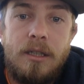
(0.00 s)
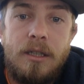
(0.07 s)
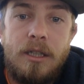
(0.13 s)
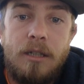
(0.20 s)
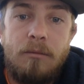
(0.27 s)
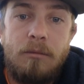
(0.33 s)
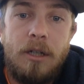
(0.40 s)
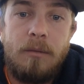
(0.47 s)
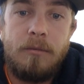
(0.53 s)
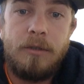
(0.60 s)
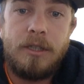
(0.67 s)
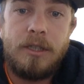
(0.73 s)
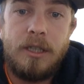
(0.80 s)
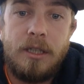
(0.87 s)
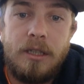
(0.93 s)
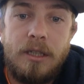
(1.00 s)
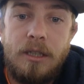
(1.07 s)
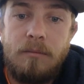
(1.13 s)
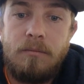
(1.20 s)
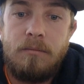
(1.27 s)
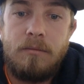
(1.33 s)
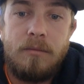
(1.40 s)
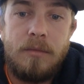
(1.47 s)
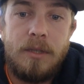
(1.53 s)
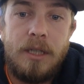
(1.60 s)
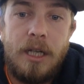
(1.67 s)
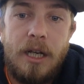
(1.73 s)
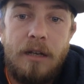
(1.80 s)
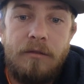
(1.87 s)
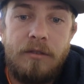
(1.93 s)
But I'm just going to keep
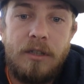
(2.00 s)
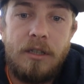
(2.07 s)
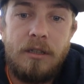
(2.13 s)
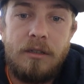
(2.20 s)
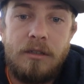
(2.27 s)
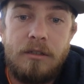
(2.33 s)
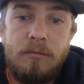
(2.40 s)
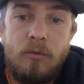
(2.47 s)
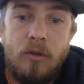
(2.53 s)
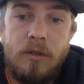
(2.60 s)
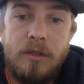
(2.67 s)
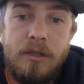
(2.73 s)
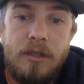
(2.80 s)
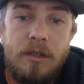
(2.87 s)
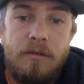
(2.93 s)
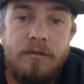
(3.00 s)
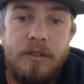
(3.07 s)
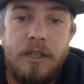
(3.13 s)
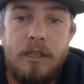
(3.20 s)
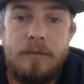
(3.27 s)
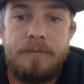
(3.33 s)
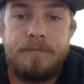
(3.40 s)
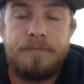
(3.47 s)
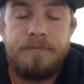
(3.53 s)
diving into some more stuff here.